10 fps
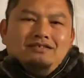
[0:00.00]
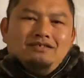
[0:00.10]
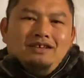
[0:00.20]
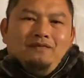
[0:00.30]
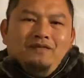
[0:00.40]

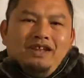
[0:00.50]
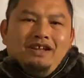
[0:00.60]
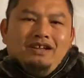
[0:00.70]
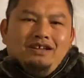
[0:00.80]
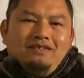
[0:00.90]

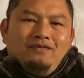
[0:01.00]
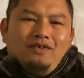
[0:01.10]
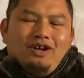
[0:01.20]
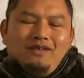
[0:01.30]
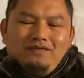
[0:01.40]
Infinity
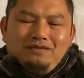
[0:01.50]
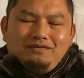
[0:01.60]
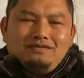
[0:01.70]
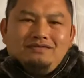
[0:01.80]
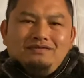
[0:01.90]
forever.
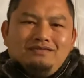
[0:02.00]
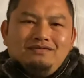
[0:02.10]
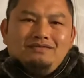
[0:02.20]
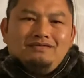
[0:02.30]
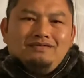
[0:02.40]

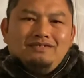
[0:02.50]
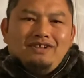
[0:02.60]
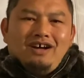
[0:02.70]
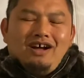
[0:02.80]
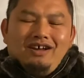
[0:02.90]

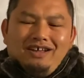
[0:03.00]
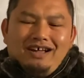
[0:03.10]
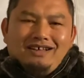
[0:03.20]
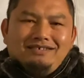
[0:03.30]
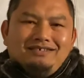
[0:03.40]
All right,
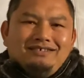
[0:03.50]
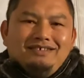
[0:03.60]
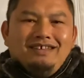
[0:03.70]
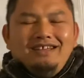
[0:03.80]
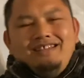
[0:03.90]
guys.
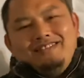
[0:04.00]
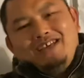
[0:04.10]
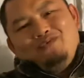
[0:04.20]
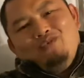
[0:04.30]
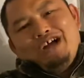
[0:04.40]
Thanks
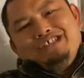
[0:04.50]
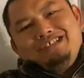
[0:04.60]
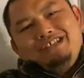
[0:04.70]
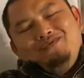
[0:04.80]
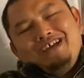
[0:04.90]
for watching.
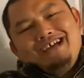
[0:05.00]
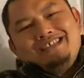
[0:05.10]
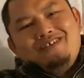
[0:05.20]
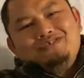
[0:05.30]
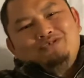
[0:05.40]
If you guys
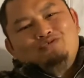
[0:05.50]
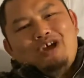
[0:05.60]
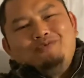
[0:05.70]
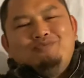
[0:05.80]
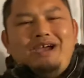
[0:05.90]
haven't
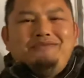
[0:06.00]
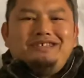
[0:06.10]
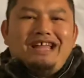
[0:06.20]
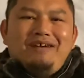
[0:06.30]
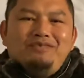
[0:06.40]
subscribed to Badminton
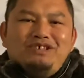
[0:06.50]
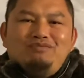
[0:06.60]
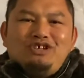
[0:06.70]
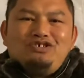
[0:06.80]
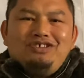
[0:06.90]
Happiness,
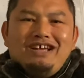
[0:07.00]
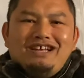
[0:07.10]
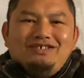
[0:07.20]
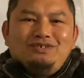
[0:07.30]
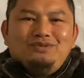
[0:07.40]
make sure you guys
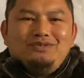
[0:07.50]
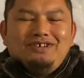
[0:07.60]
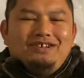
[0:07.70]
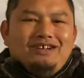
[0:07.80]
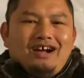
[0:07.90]
do.
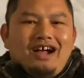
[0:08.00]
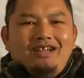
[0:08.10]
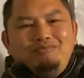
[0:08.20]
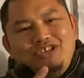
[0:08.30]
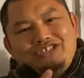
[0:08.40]
All
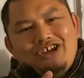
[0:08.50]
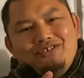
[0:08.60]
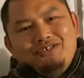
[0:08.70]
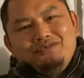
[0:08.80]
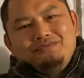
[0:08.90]
right, peace out,
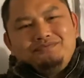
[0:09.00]
yo.